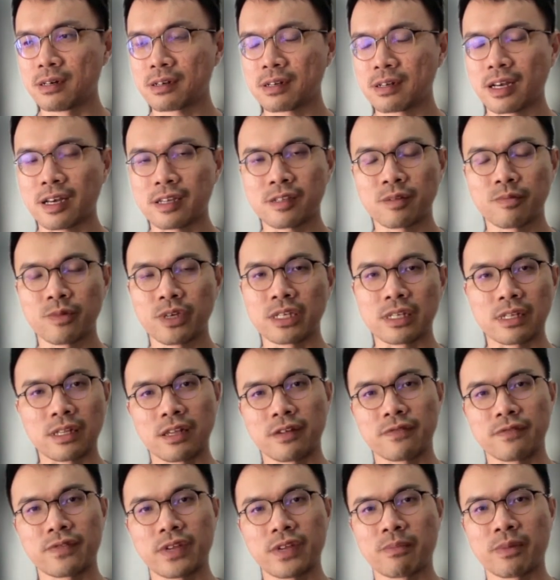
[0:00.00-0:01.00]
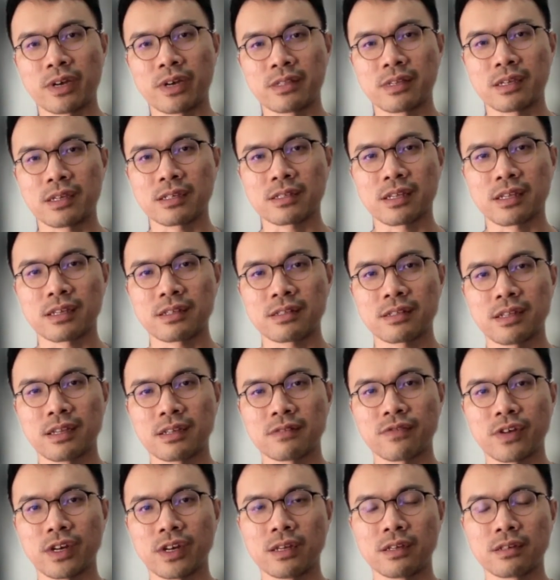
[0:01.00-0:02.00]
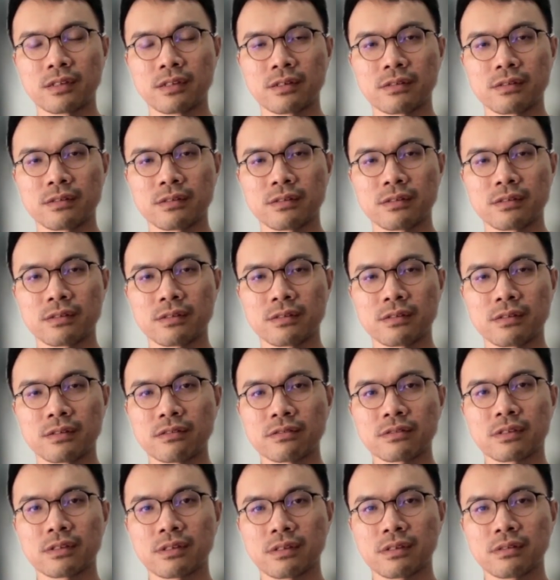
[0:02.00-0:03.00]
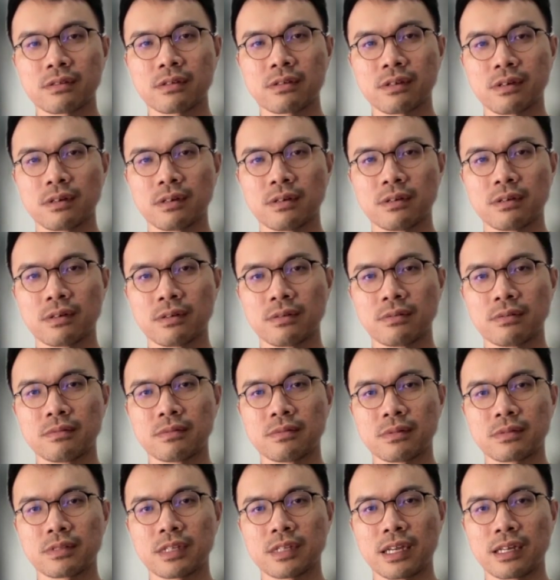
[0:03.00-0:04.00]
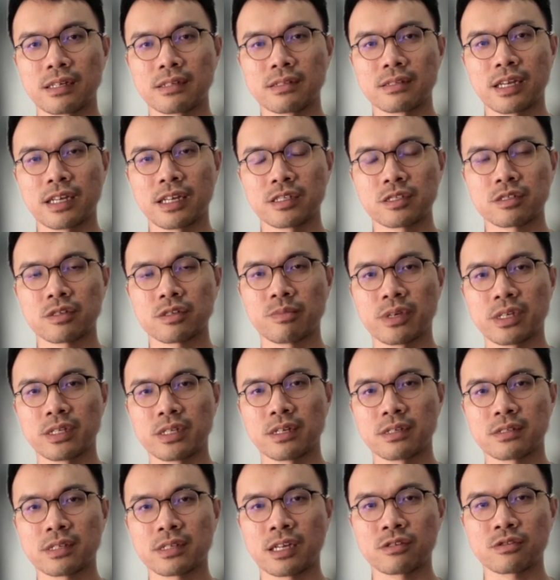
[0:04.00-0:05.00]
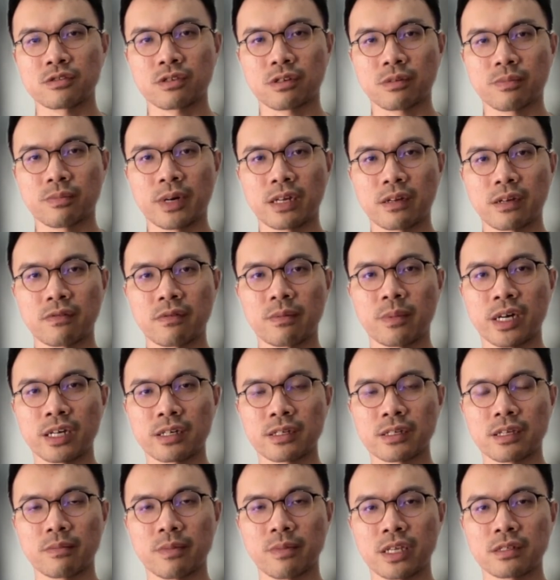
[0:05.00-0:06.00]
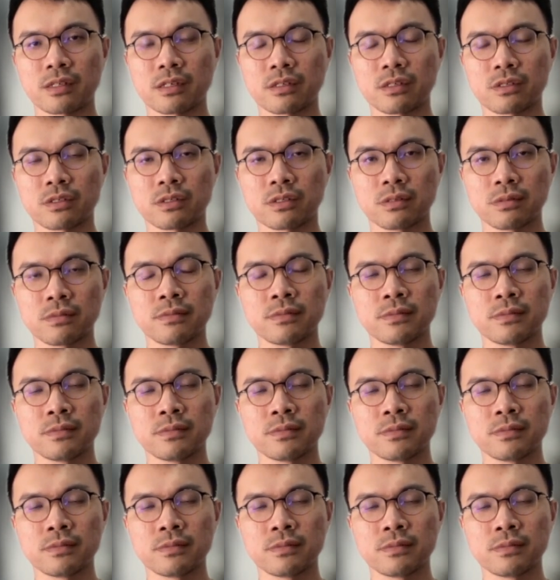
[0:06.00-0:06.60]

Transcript: customers love them, I think there's very little doubt. That should be the central part of the marketing message.